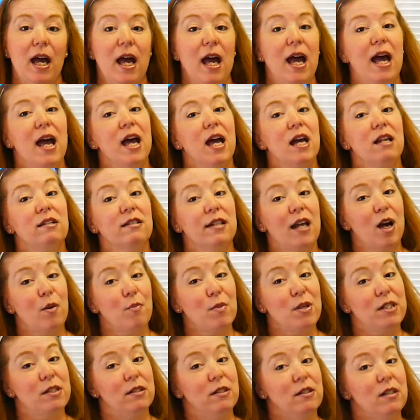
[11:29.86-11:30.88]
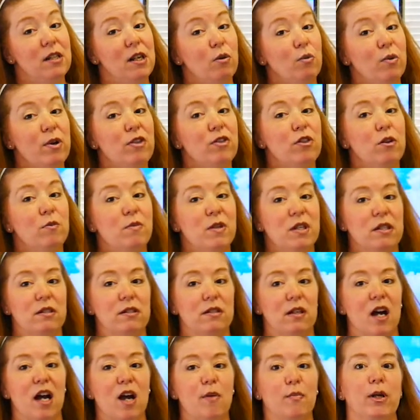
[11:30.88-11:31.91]
and Thomas is there with them this
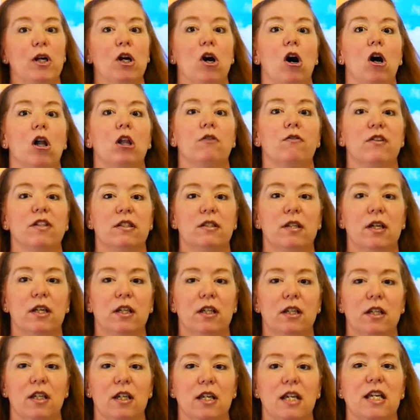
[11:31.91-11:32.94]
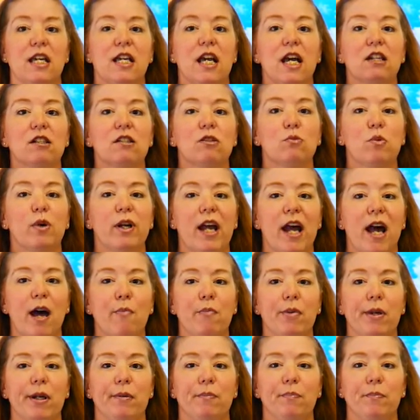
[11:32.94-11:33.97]
time, and all of a sudden, guess what
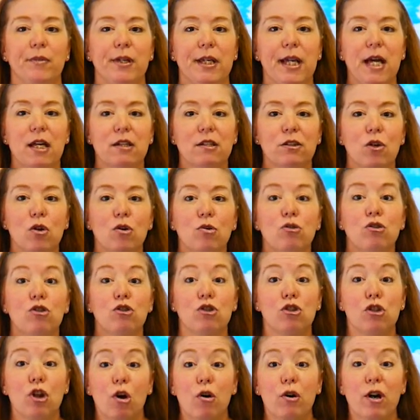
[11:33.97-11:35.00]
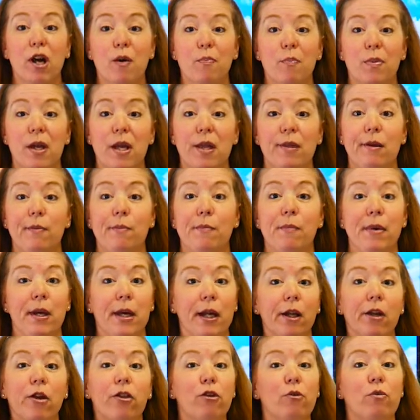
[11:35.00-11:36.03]
happened? Guess who showed up in the
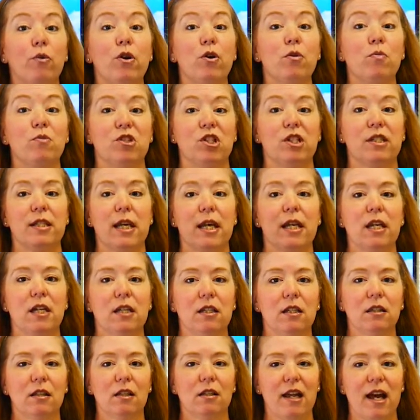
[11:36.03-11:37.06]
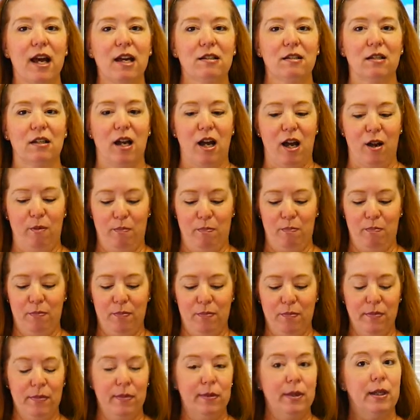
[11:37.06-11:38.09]
middle of the room, just like he did the last time?
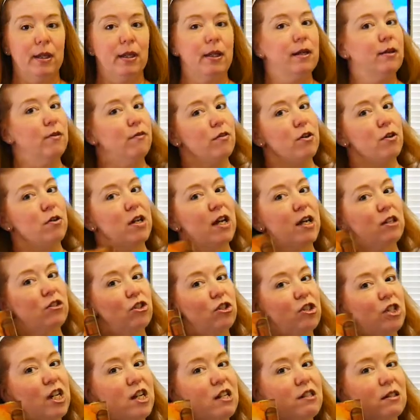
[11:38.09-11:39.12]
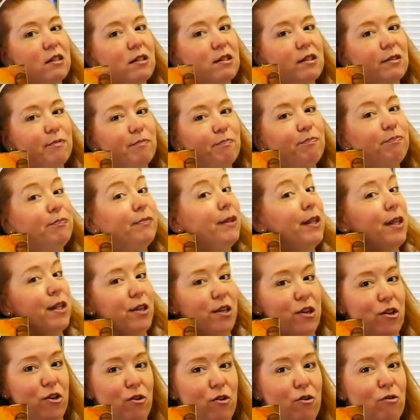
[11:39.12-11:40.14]
You guessed Jesus.
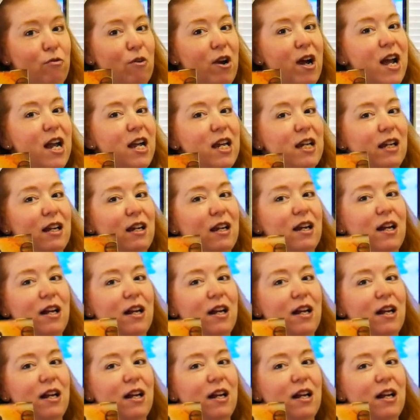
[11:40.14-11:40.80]
You're right.